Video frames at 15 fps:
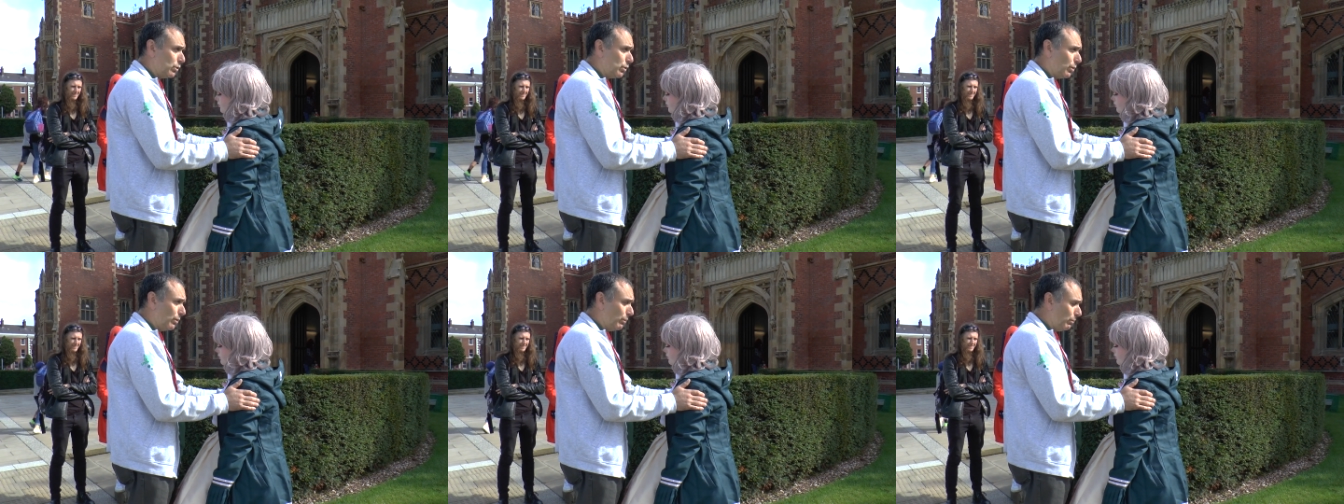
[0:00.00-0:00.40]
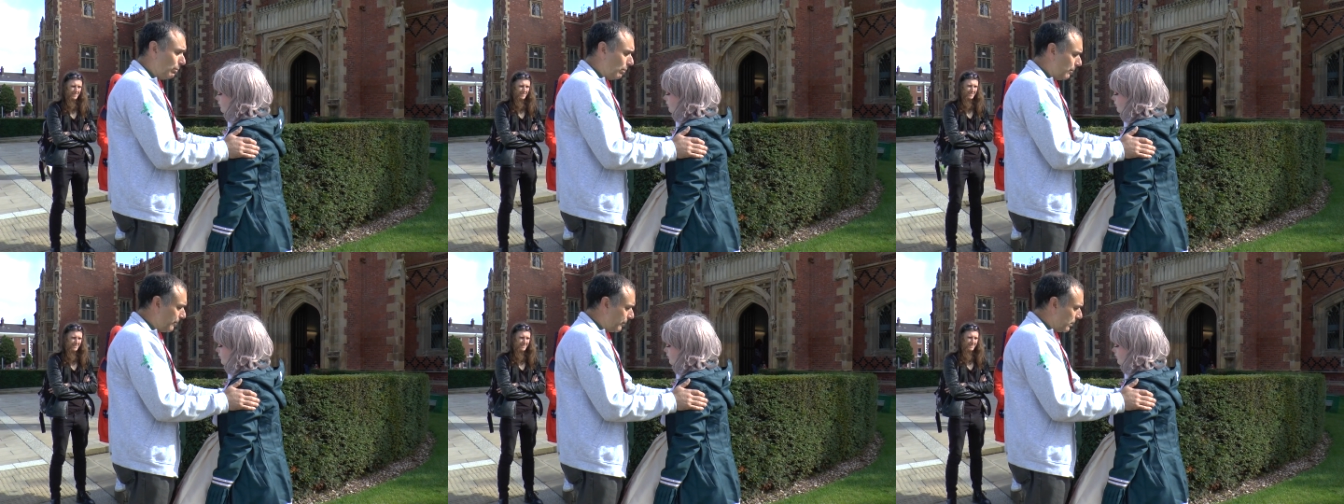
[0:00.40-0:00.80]

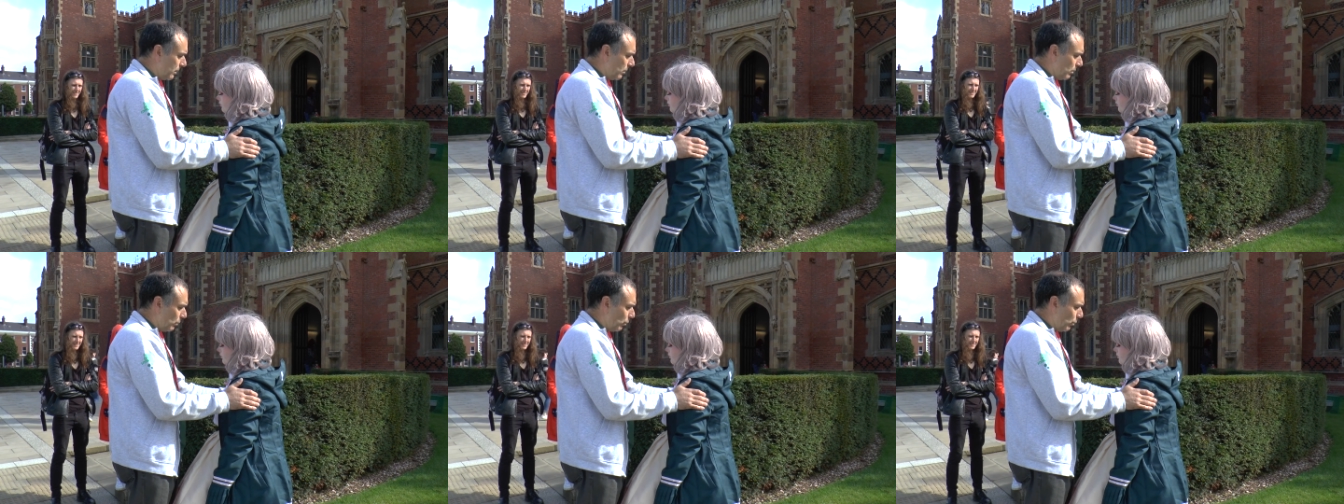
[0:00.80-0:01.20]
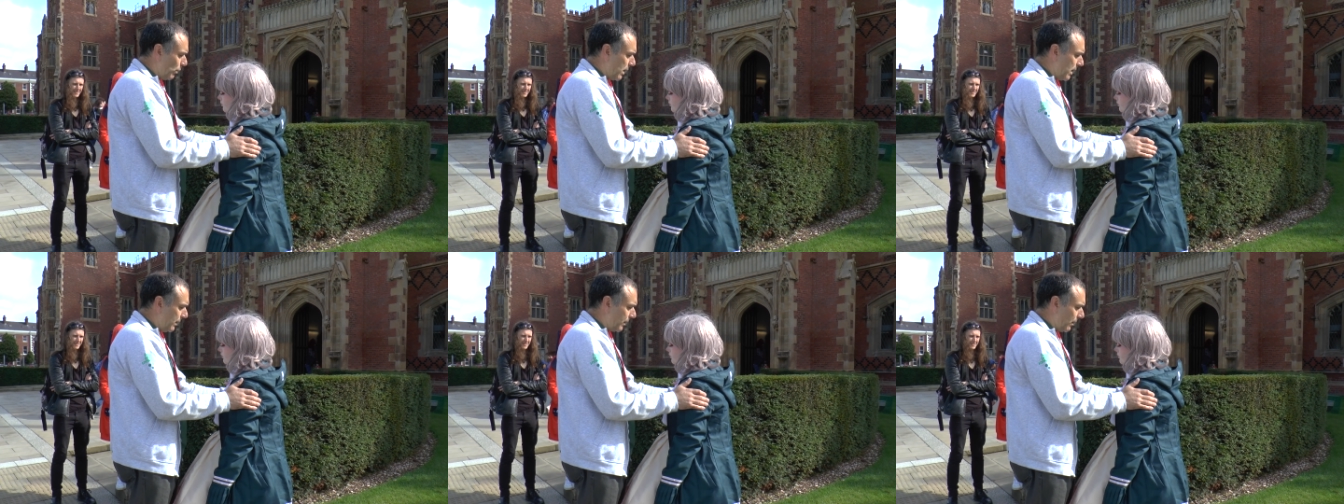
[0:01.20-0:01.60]
2,
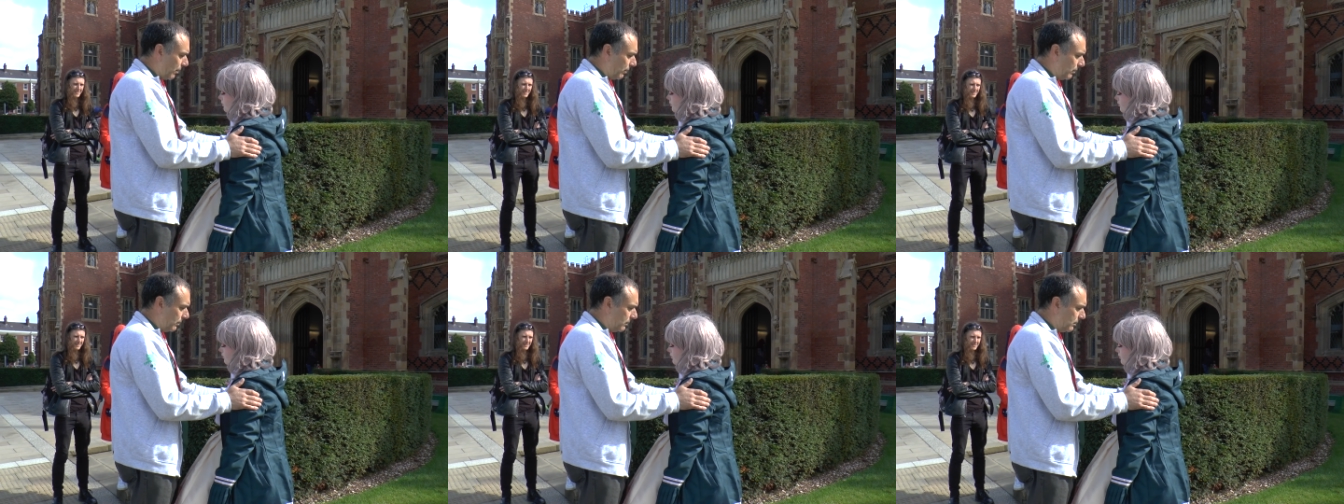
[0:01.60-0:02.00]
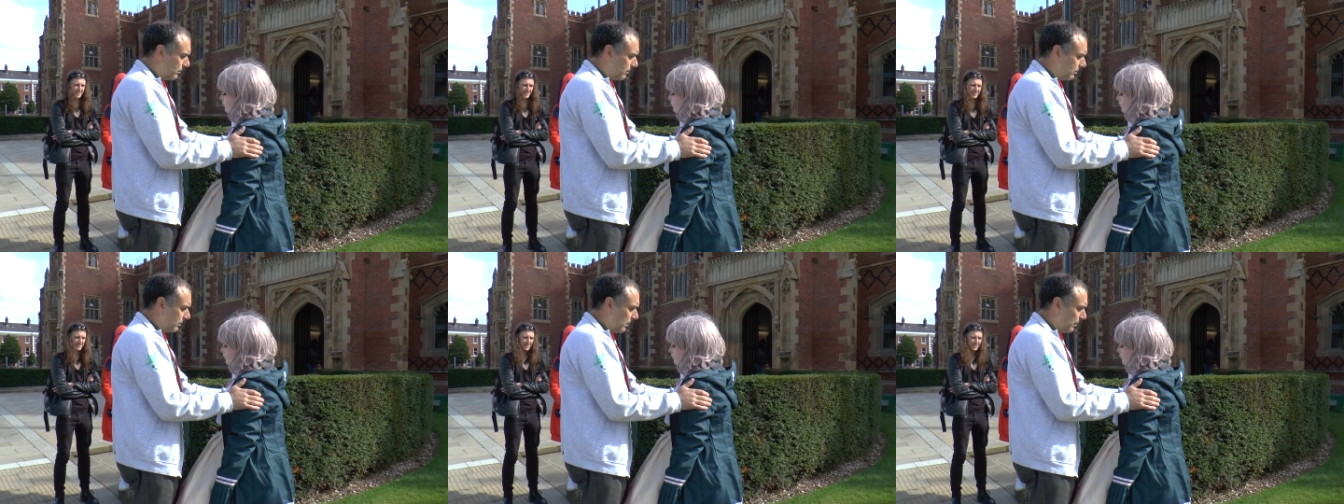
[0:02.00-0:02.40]
way
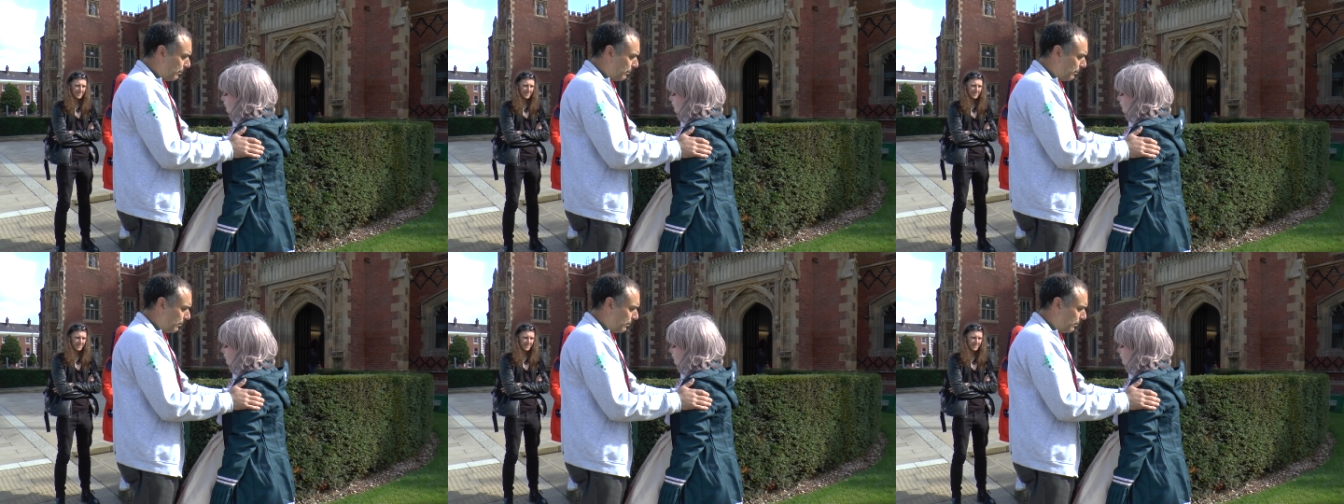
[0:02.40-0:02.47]
down,